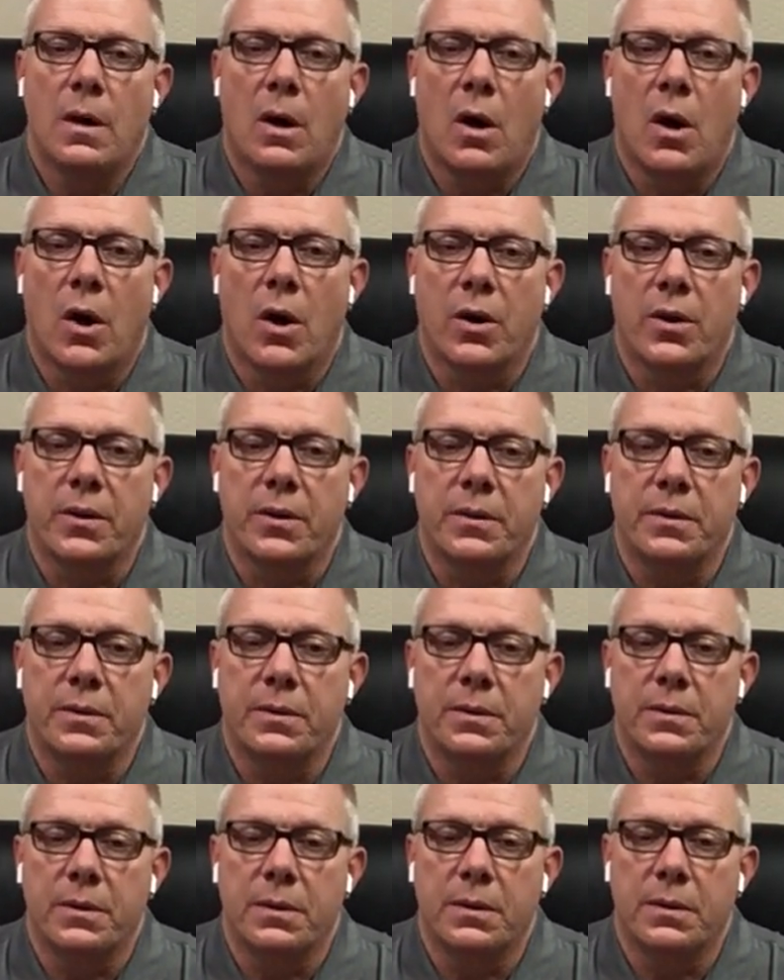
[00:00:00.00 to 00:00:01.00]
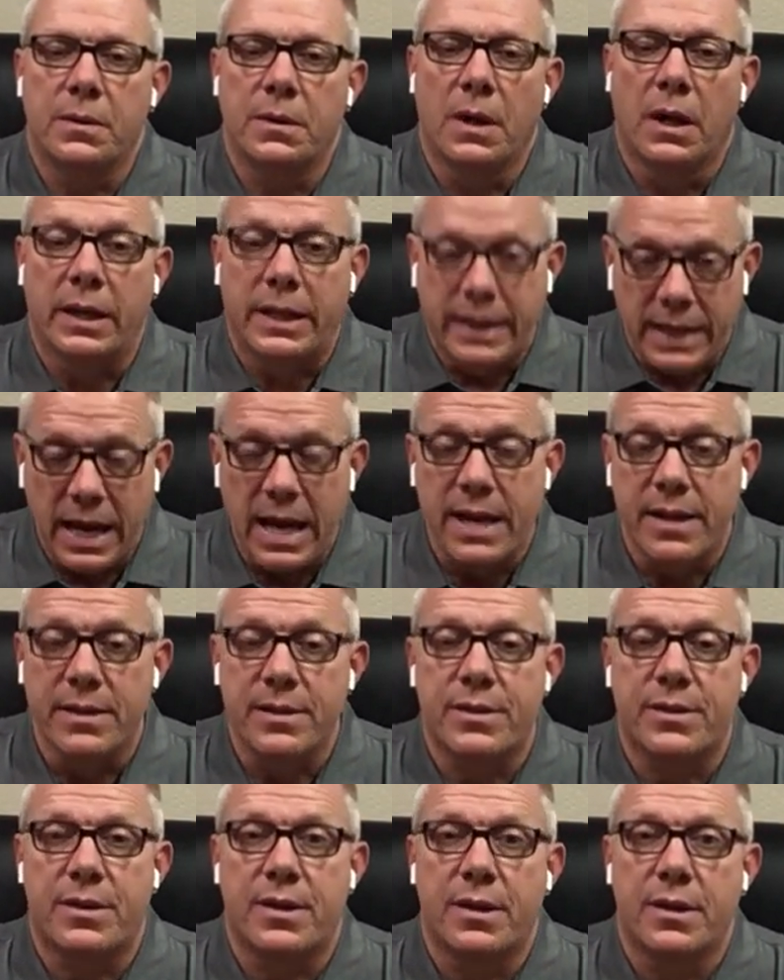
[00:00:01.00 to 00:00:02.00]
are
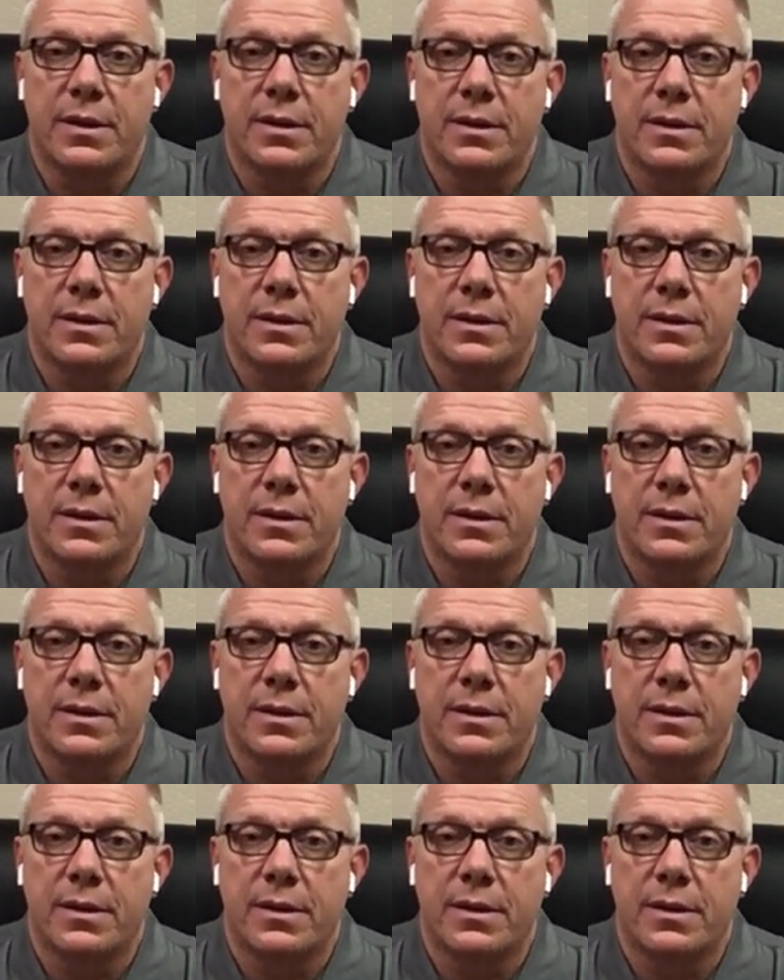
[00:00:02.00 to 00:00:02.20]
against